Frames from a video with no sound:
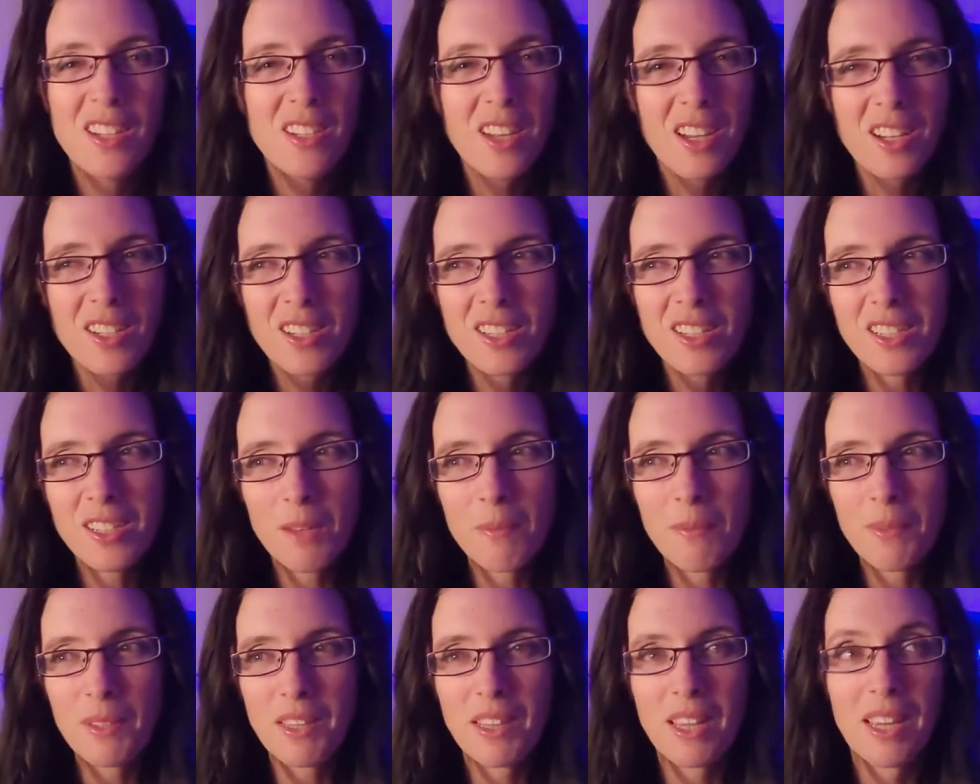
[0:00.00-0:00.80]
Not just
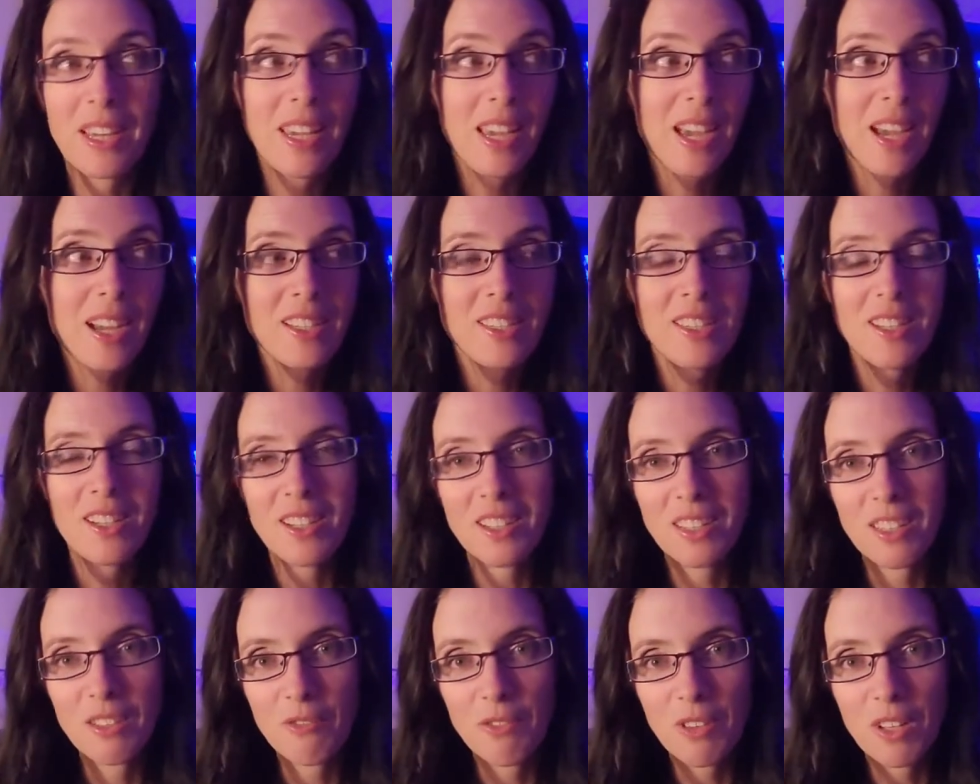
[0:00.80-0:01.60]
something like
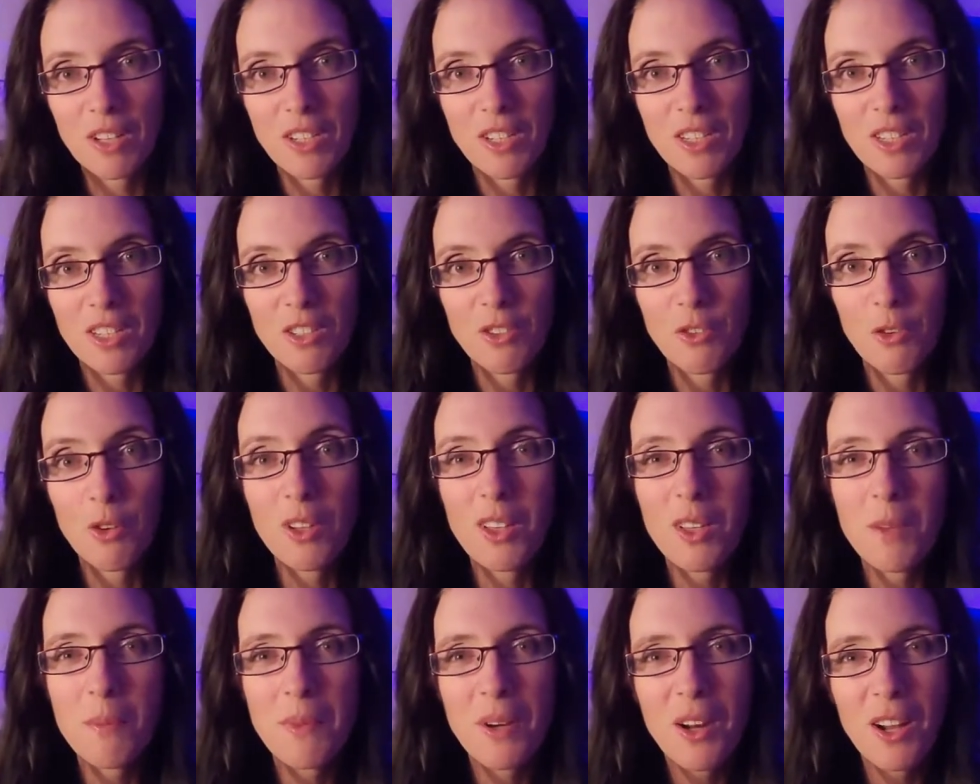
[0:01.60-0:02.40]
accidentally flushing the
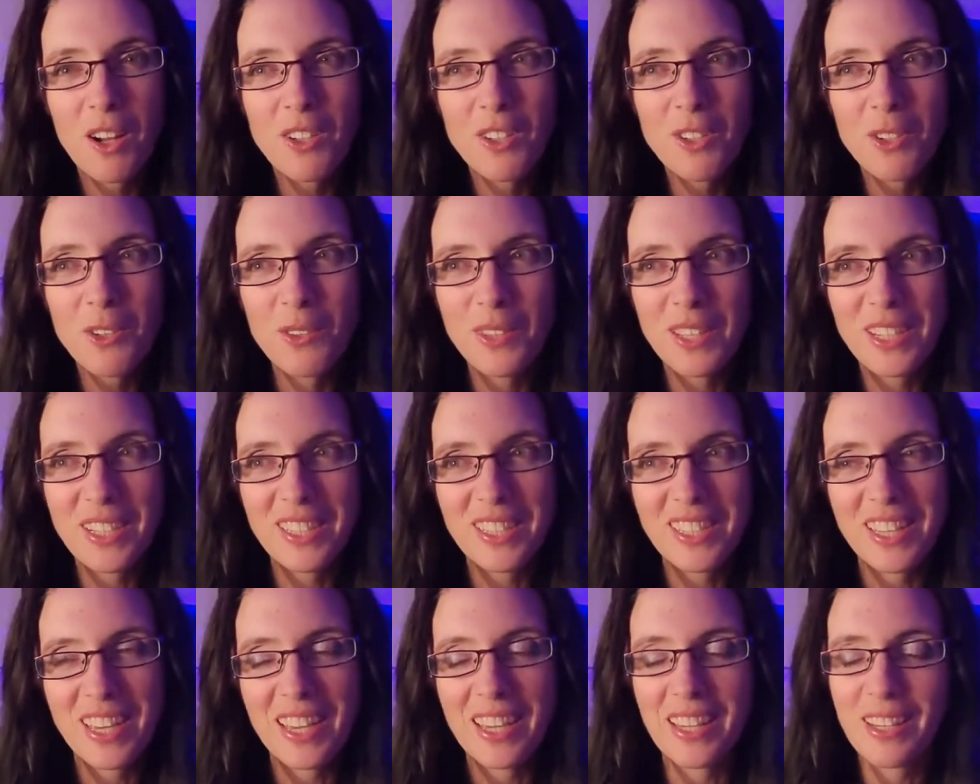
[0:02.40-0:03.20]
toilet, but also
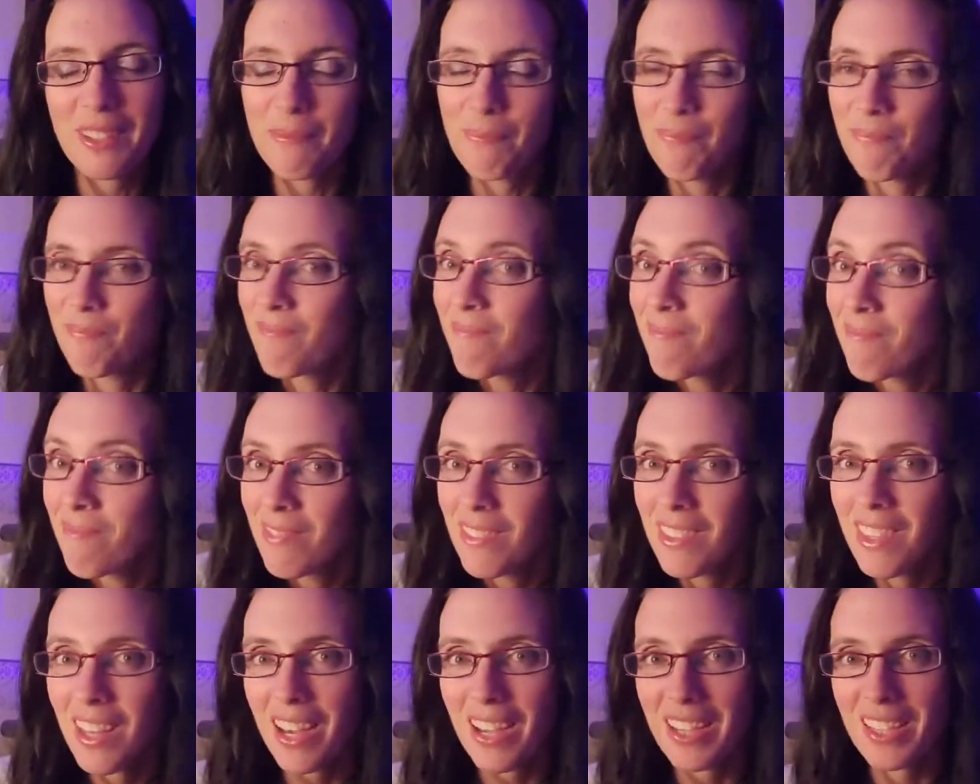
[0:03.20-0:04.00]
things like
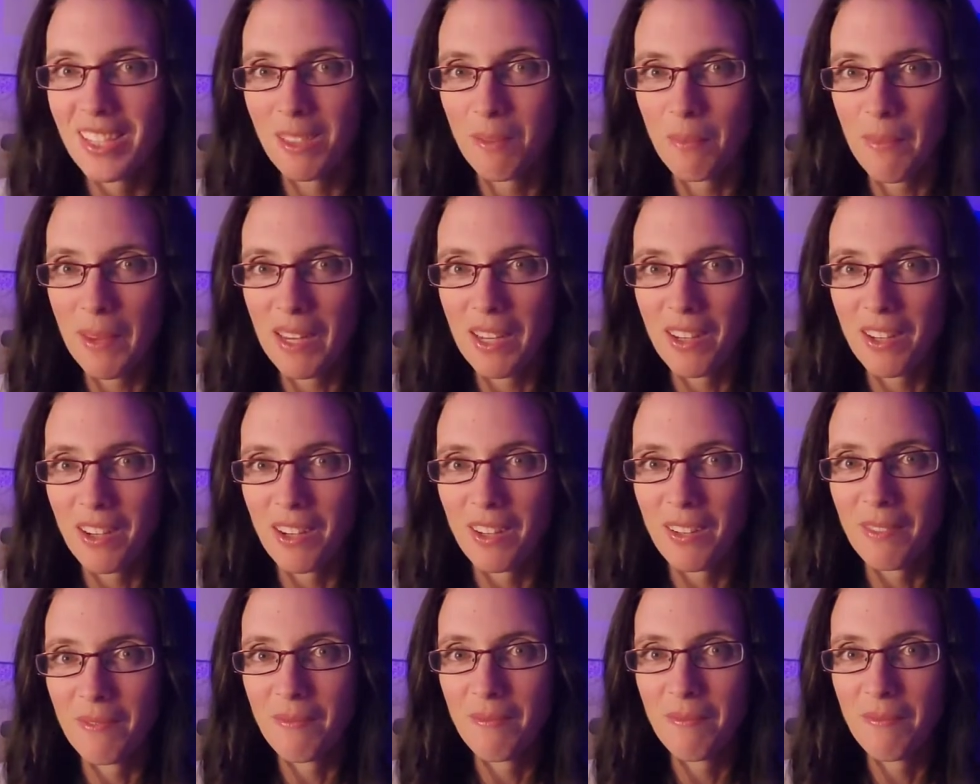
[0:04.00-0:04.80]
the ice
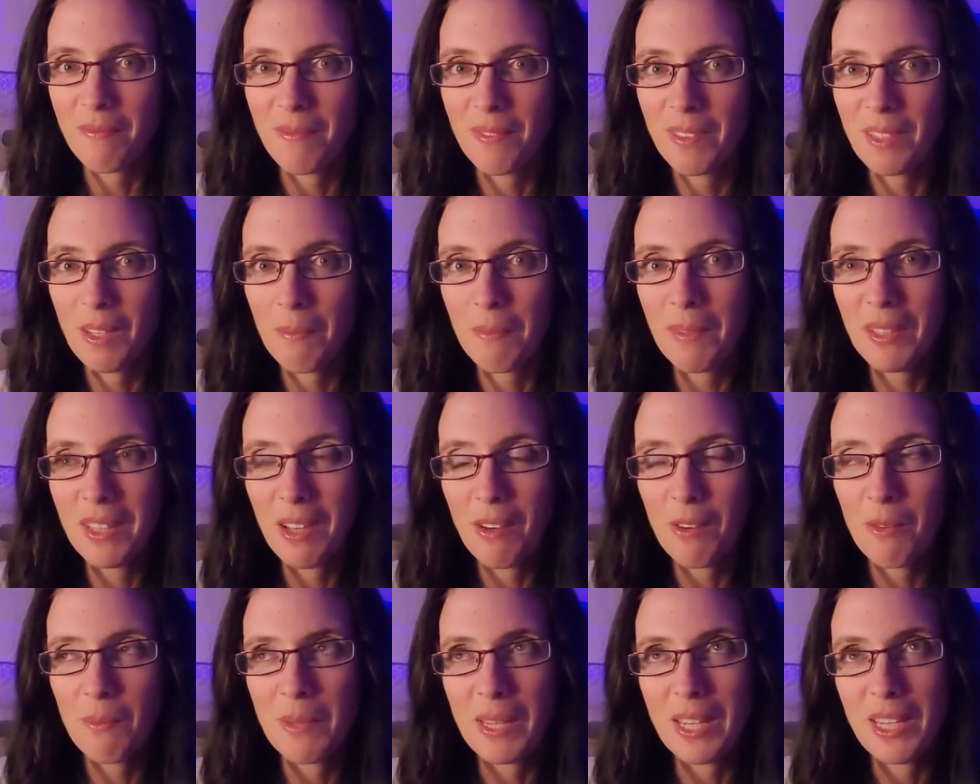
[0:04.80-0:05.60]
maker.
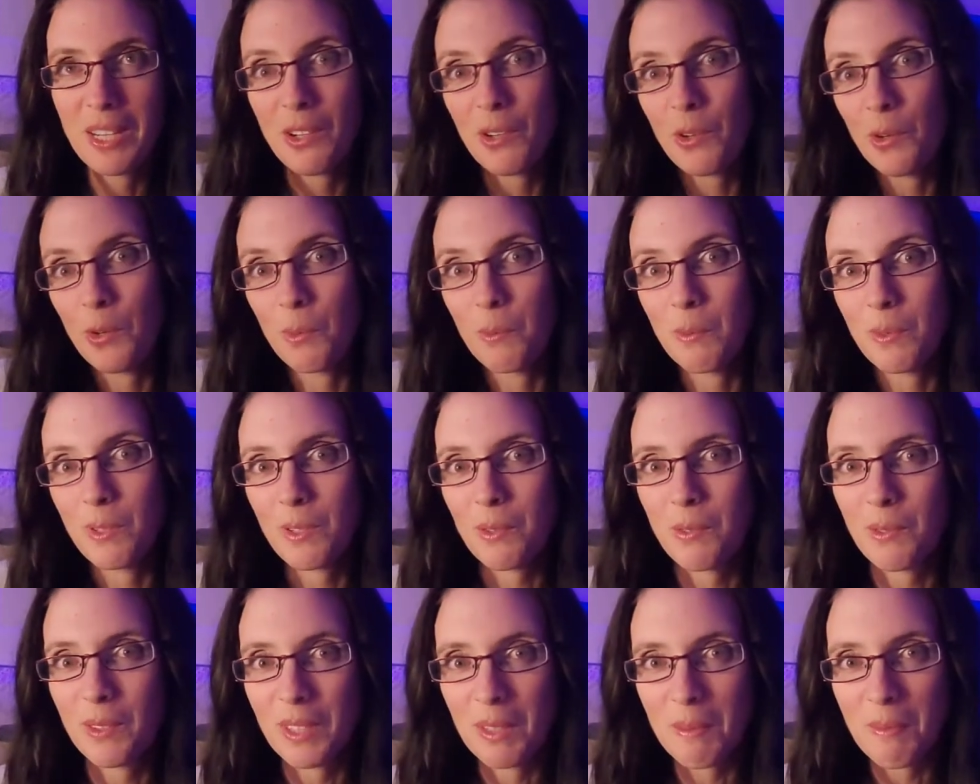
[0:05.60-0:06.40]
Something that would be an
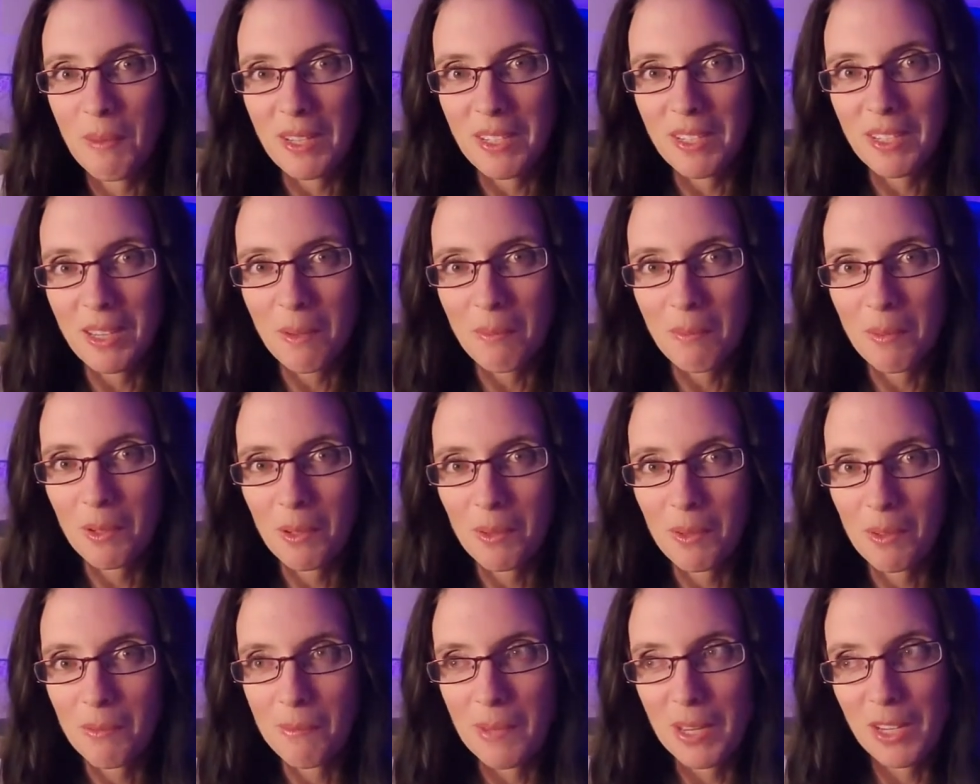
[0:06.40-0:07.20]
oops to really mess up
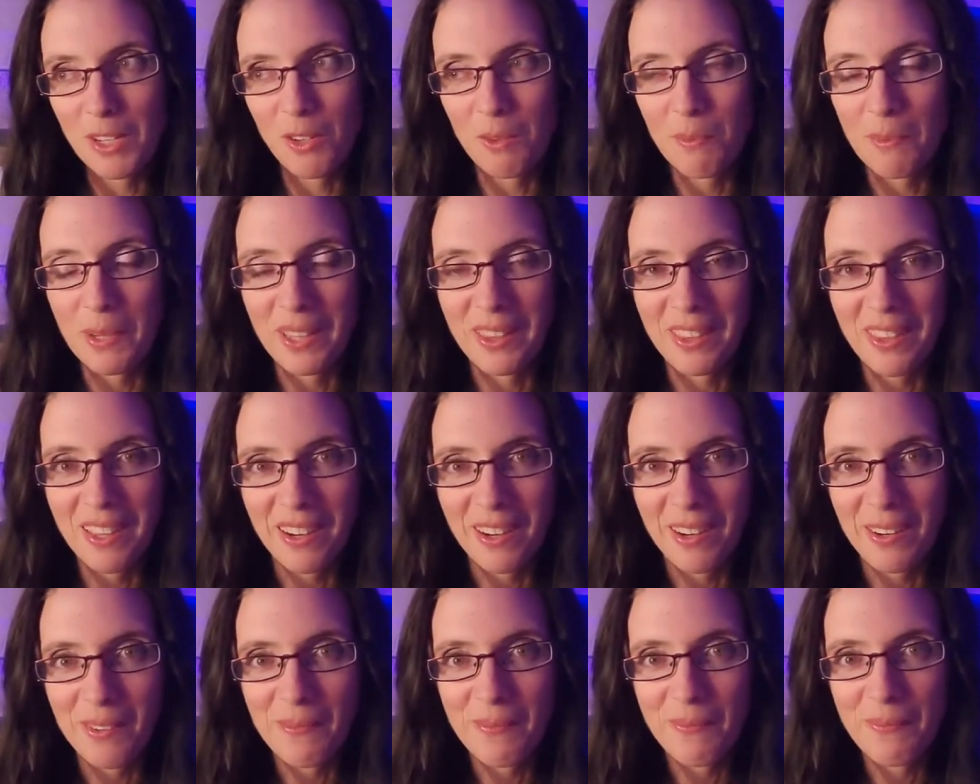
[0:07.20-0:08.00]
your measurement
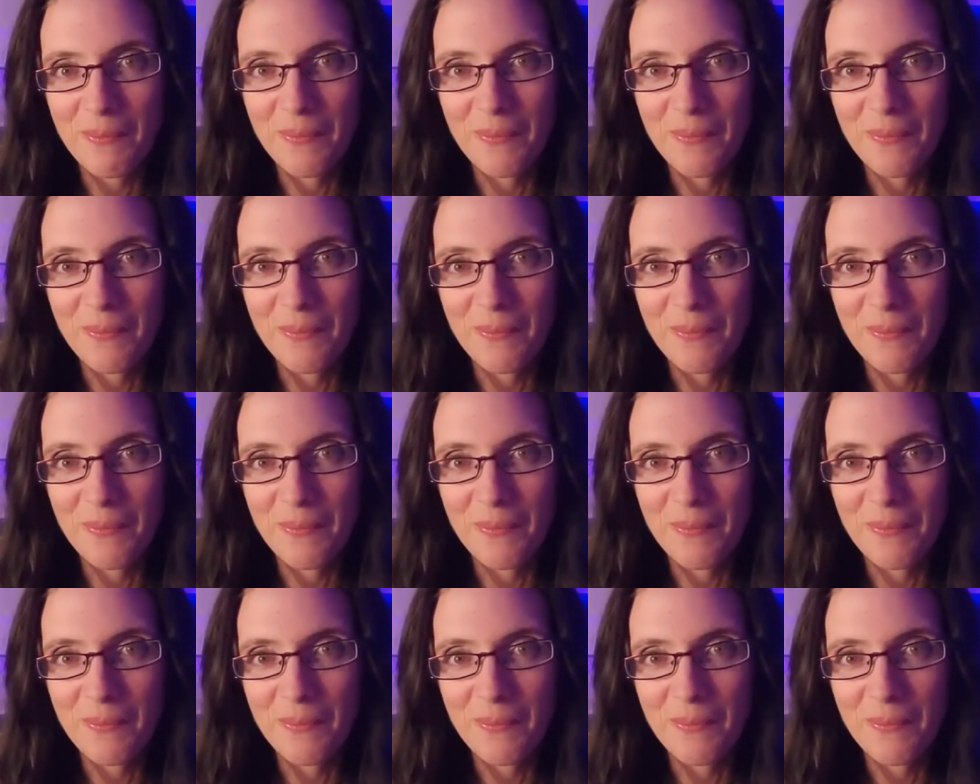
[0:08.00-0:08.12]
there.